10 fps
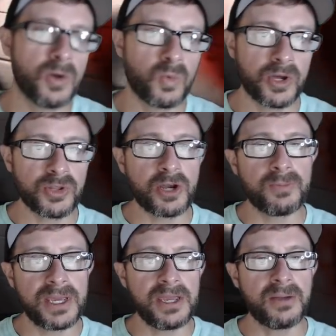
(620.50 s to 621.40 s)
Will there
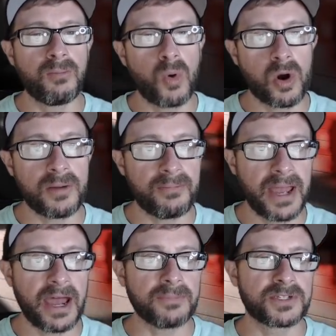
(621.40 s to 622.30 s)
be more
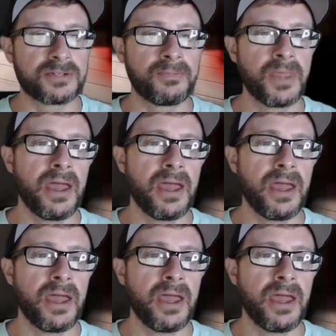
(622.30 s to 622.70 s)
maps?